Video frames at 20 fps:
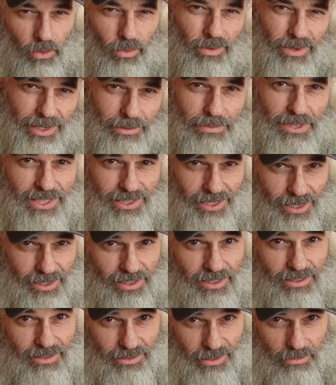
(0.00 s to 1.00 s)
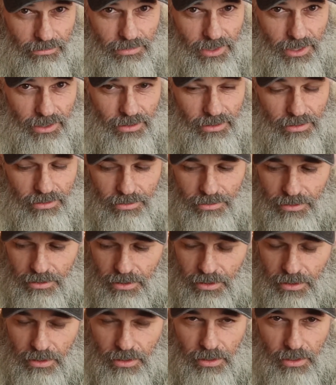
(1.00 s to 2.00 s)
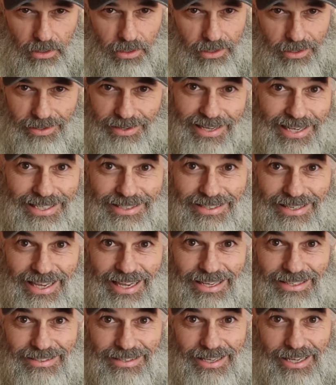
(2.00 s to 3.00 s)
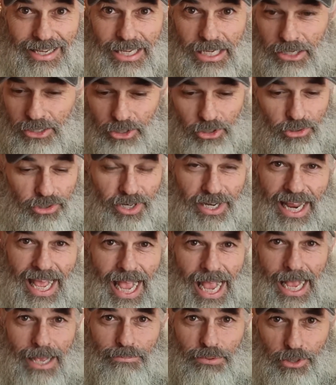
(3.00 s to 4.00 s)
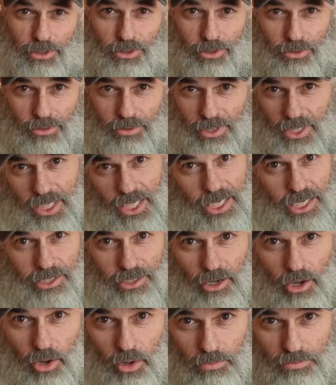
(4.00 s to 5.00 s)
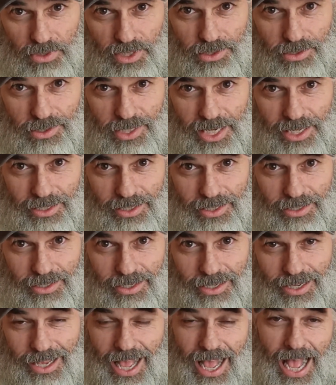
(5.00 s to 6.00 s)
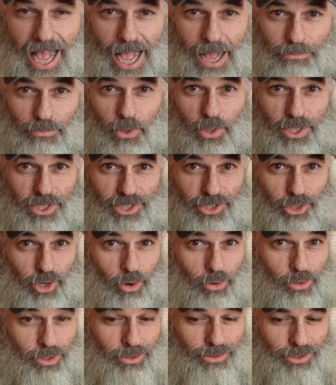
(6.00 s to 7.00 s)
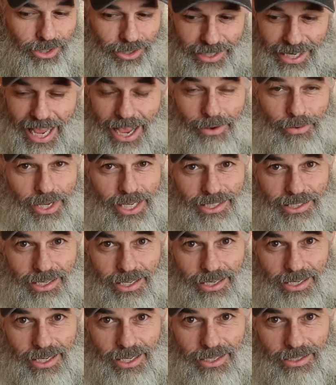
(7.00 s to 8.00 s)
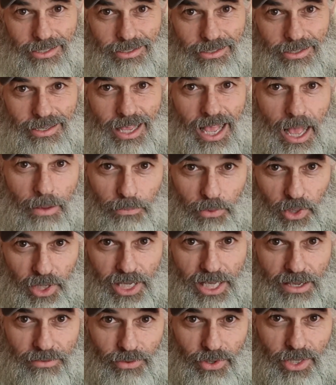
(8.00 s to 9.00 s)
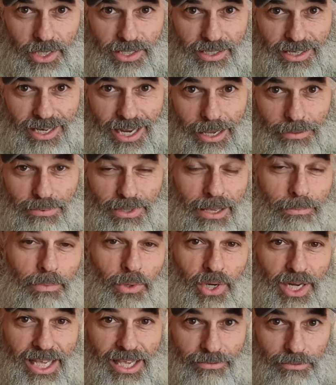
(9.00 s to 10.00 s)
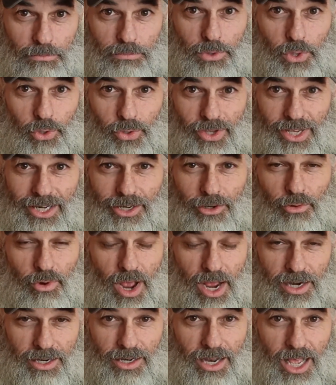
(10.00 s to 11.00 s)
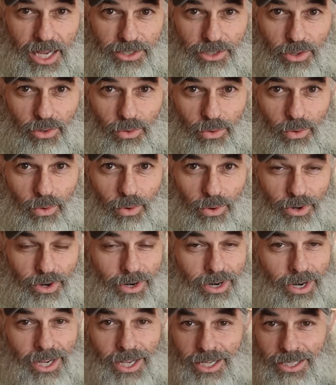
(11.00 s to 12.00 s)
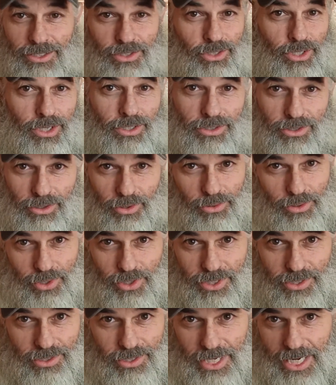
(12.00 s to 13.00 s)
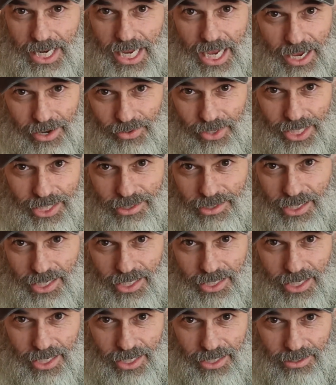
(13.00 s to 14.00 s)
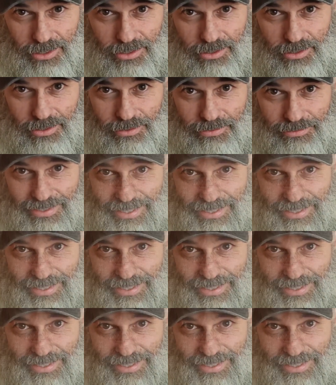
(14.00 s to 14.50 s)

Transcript: Well, let me tell you something. It's easy. You should absolutely get into home distilling. I'm going to show you just how easy it is. I'm going to give you the steps. I'm going to give them to you in chronological order just so you can see how easy it is.